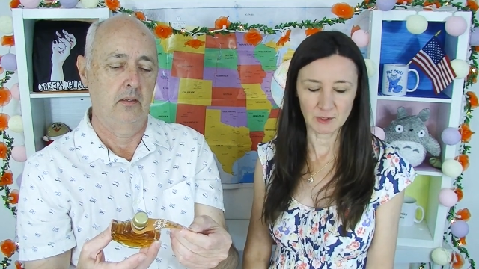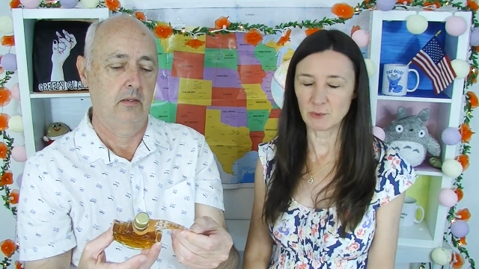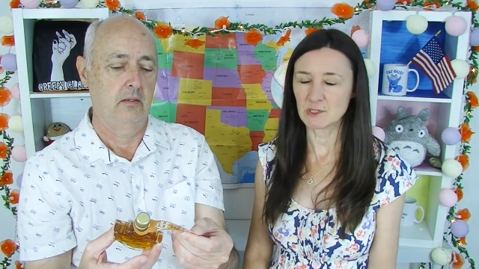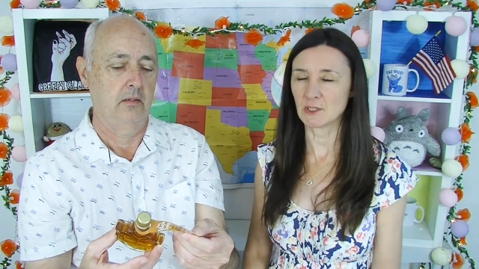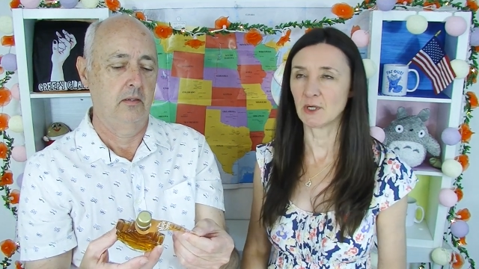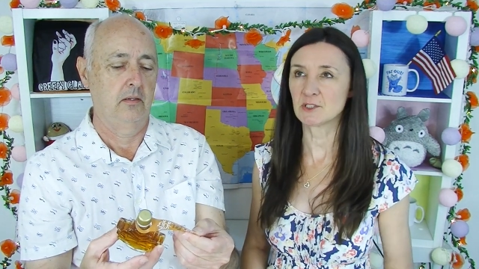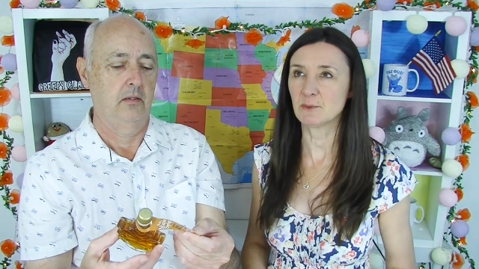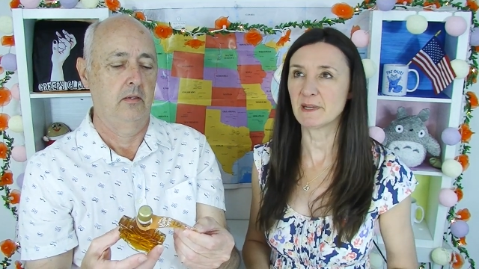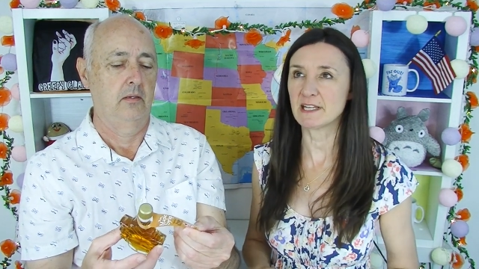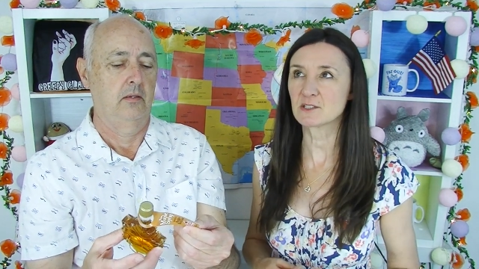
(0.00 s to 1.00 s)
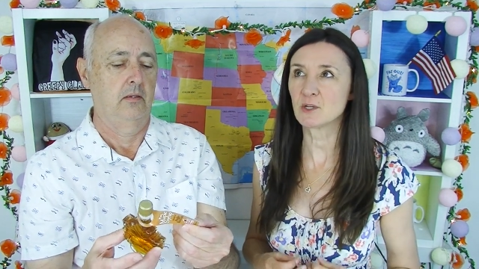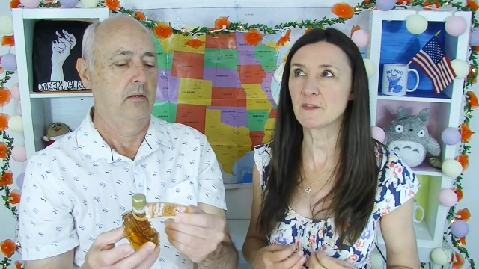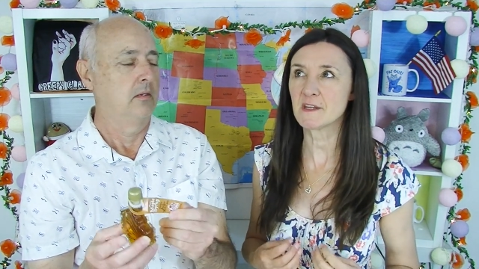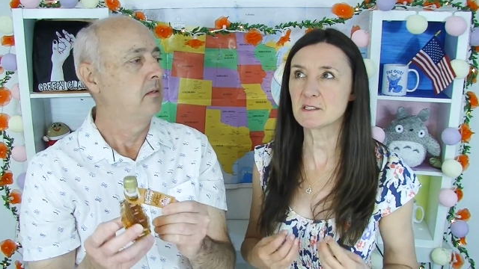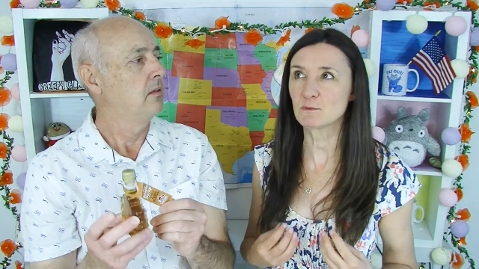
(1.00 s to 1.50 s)
Speaker 1: it was going to be. It's
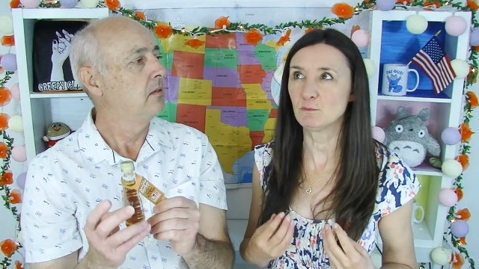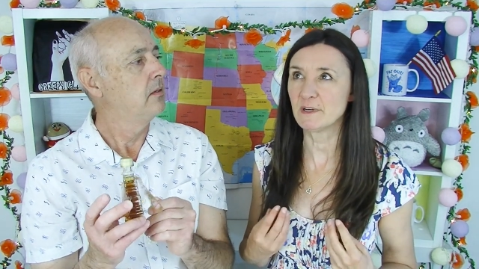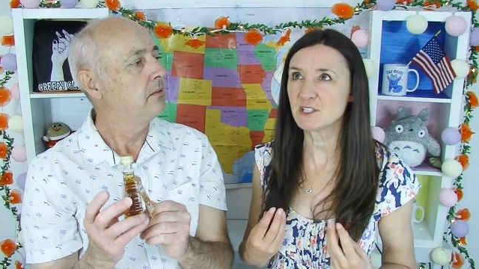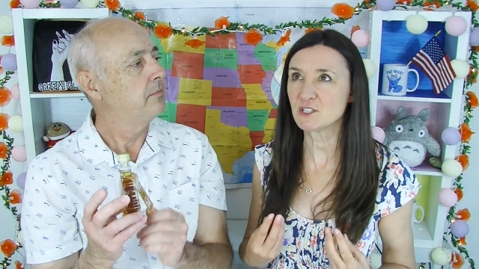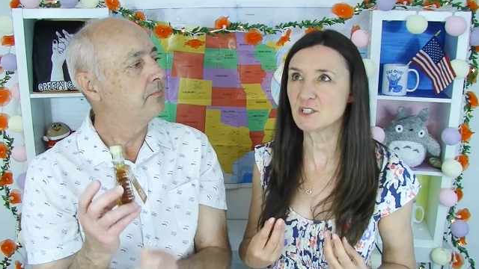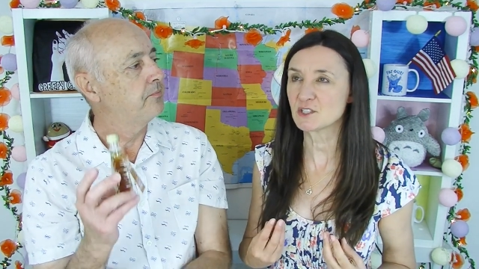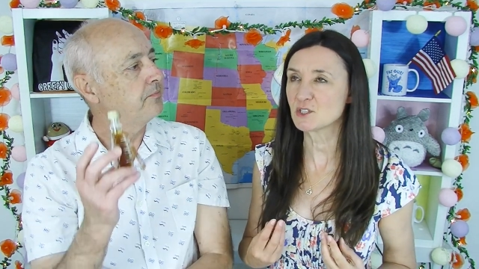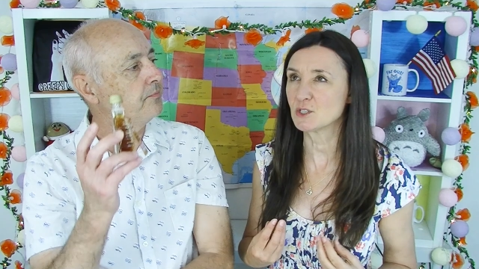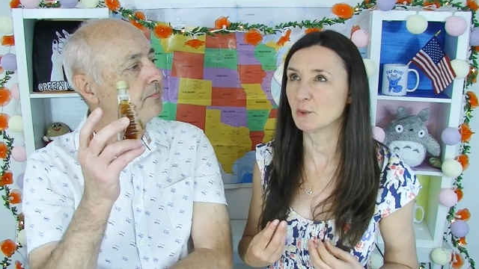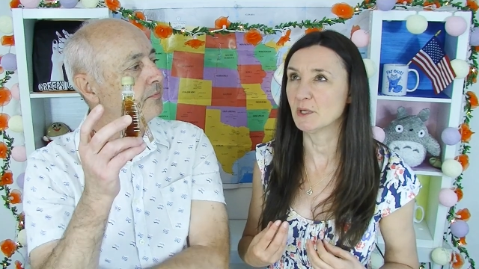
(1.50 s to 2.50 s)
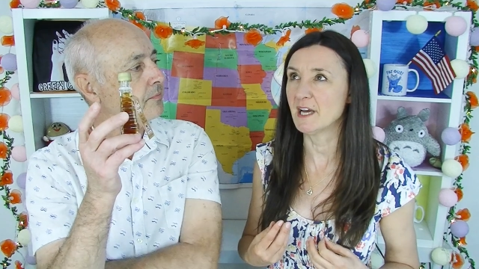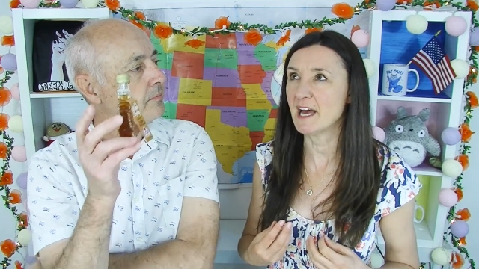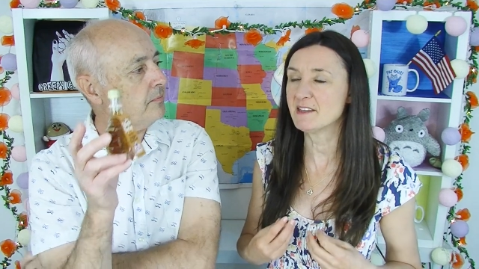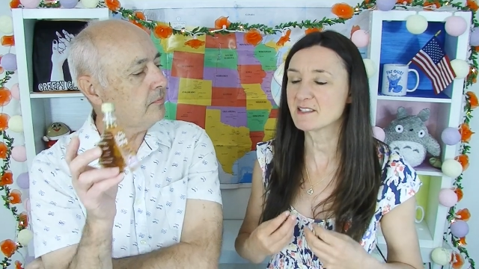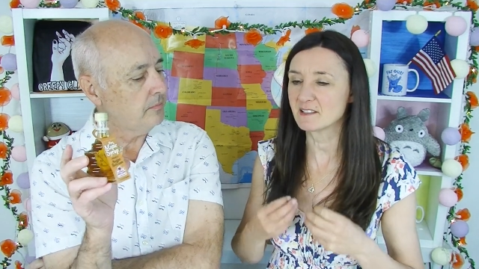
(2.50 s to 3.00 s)
got this richness to it
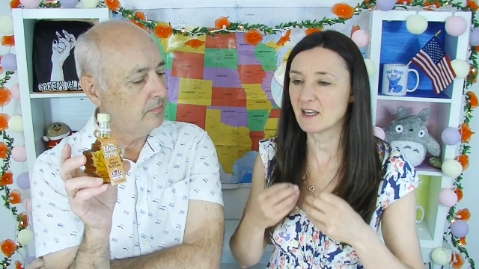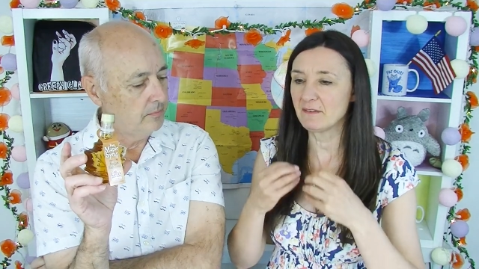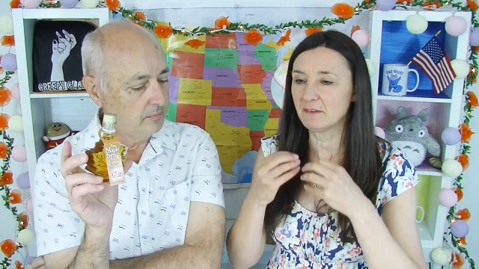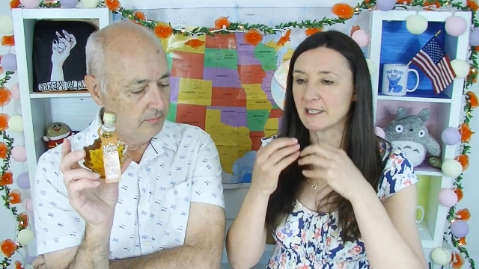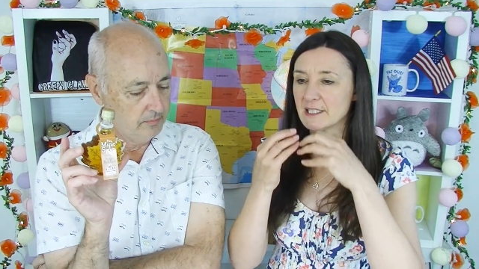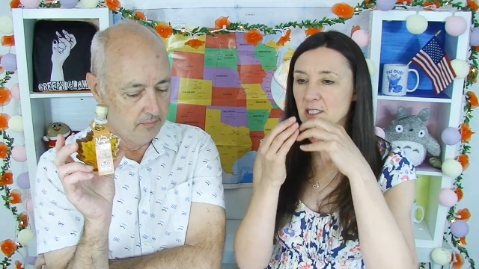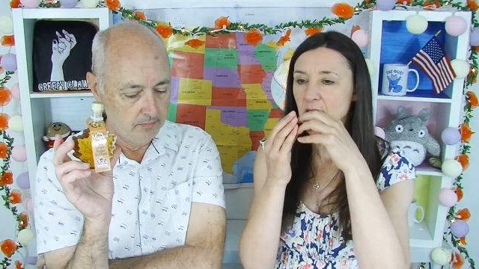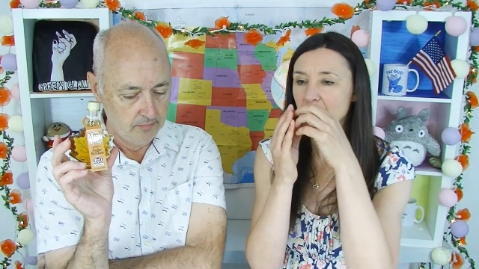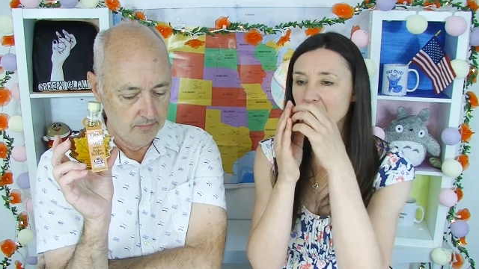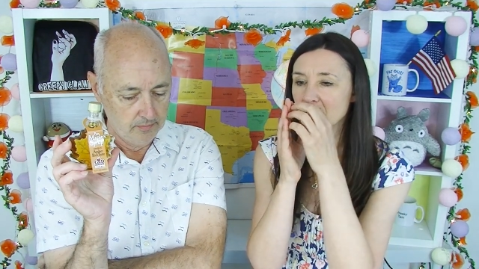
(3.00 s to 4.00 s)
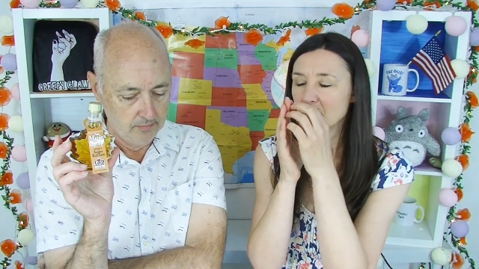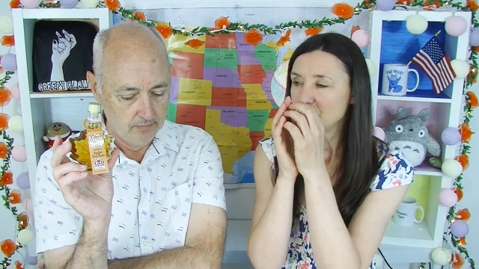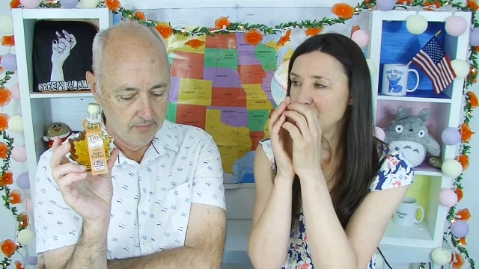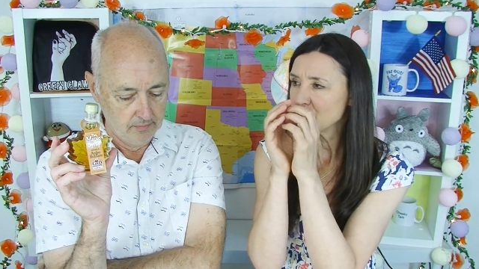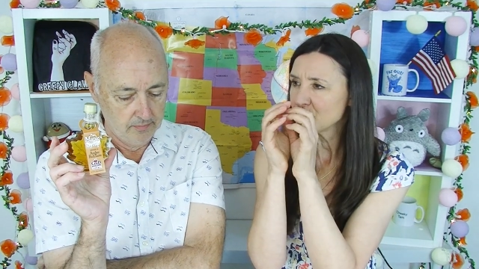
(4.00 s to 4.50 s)
and this lovely,
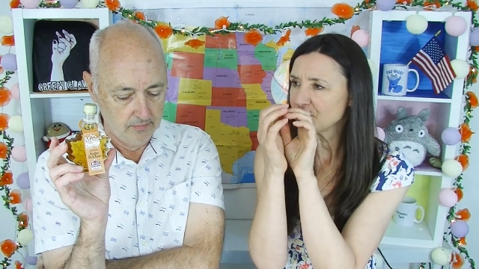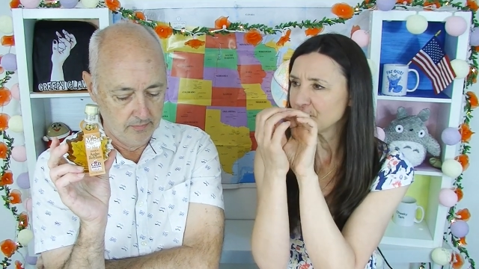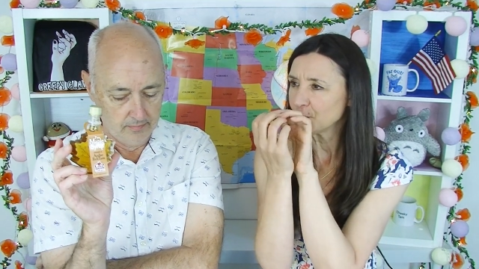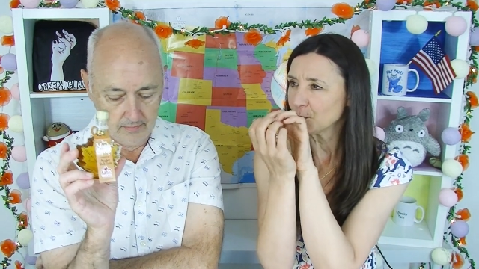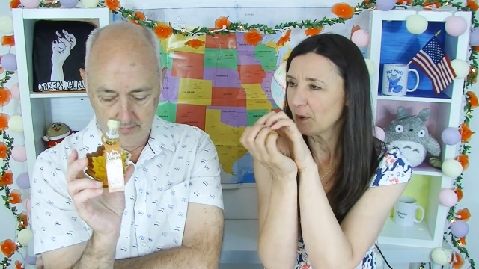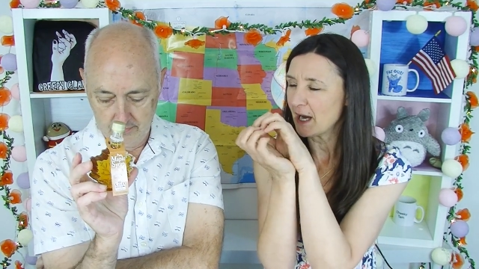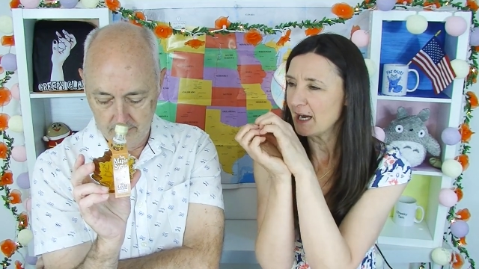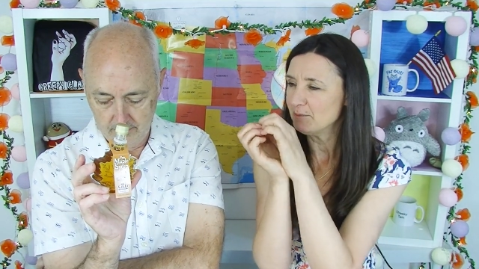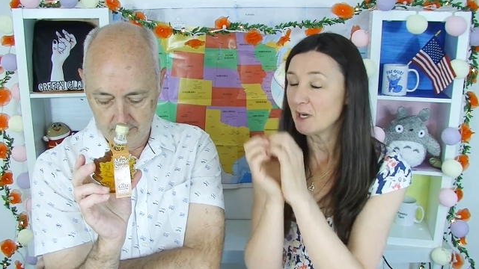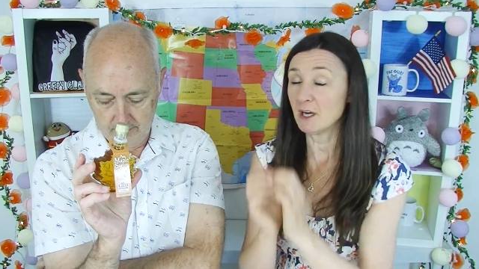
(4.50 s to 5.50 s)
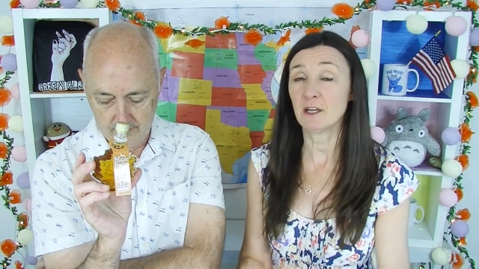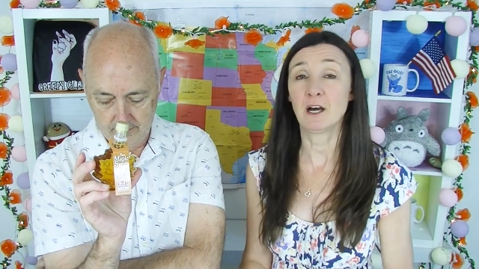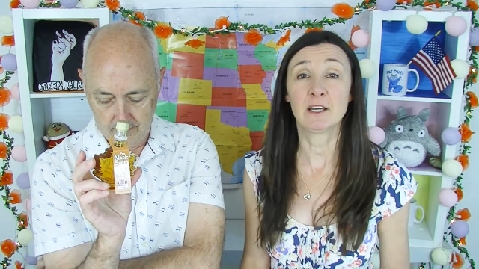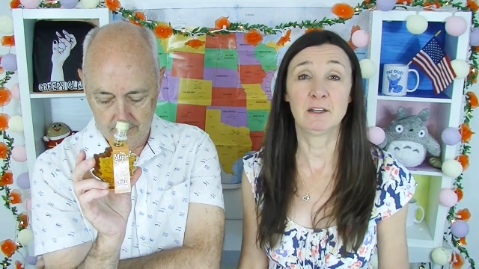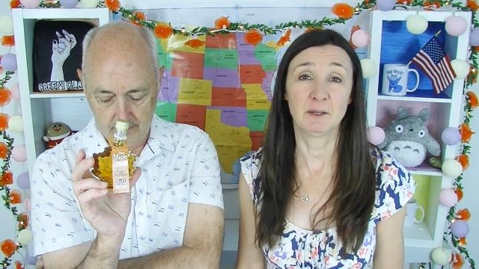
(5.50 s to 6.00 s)
beautiful, um, I,
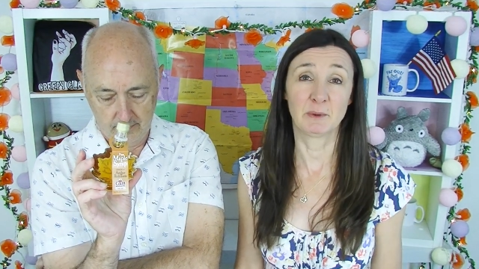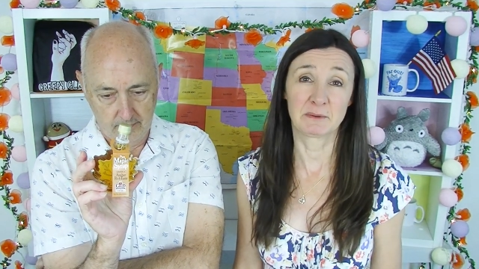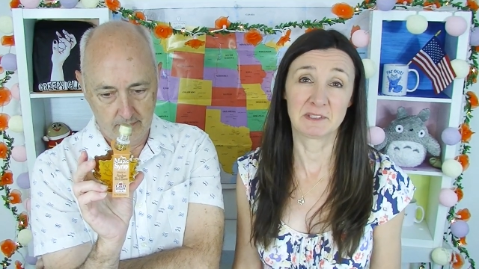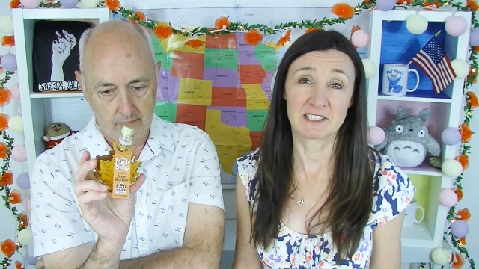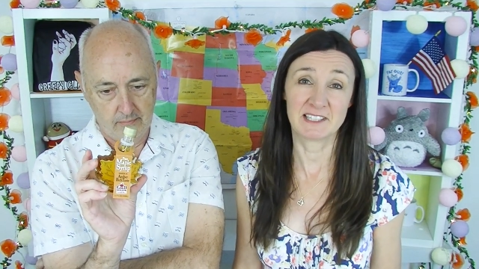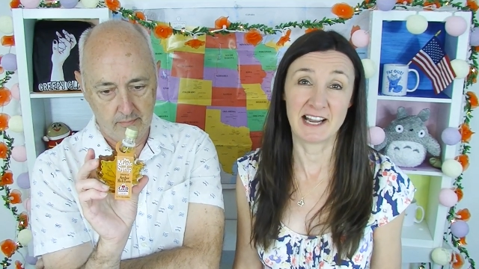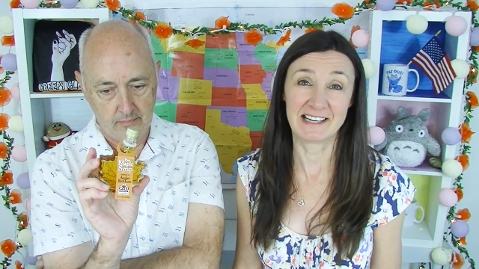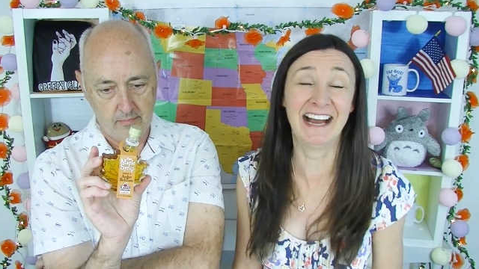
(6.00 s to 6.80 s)
I don't know what I'm going to say.